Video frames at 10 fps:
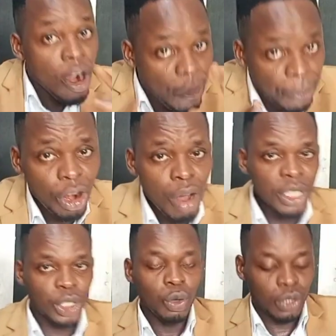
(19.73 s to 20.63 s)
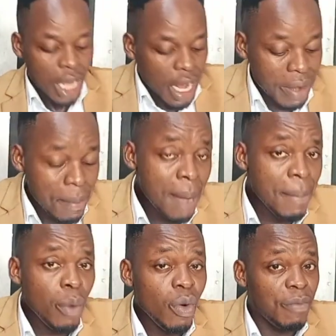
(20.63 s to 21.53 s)
Who follow me suit?
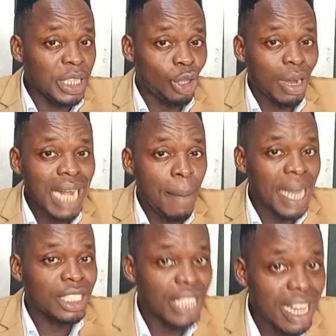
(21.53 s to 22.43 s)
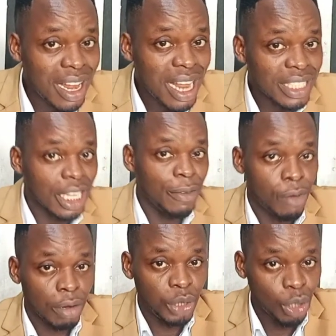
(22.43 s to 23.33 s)
Remember, we've been talking about a lesson
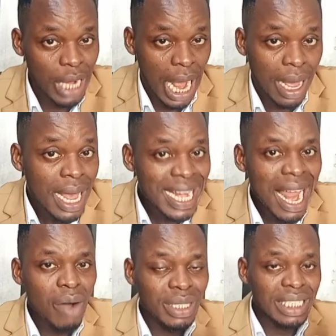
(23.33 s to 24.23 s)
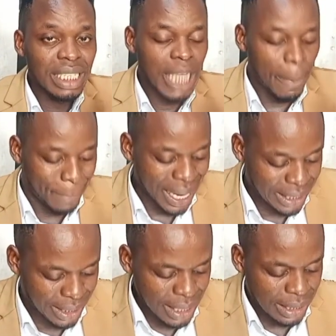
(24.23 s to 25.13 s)
from Jonah. Now, this is the
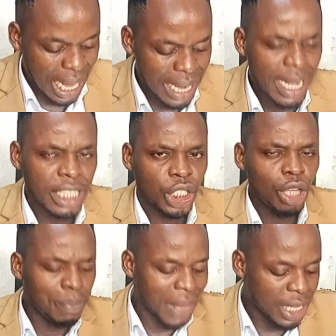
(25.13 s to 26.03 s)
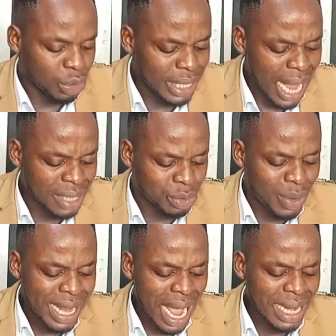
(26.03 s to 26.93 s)
part six, and the subtitle here is
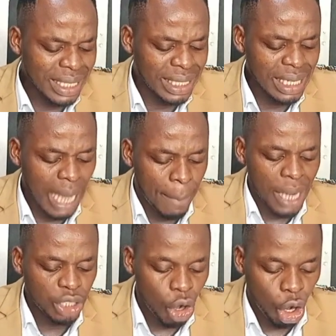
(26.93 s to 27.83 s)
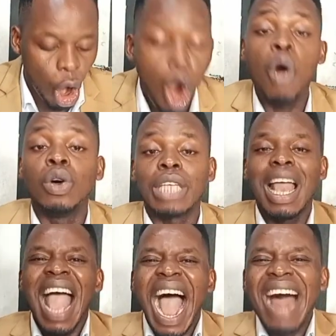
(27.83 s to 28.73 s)
Realities About Your Calls
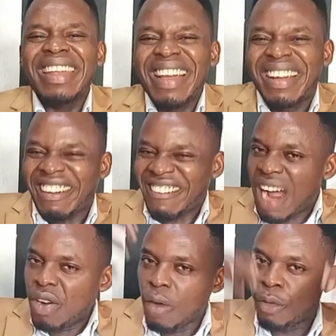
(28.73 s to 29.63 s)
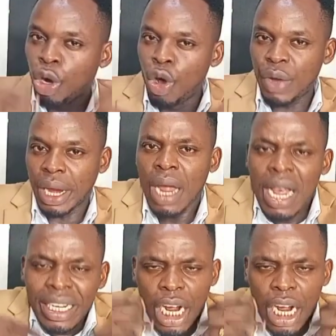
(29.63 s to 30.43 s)
and the Crown of Glory.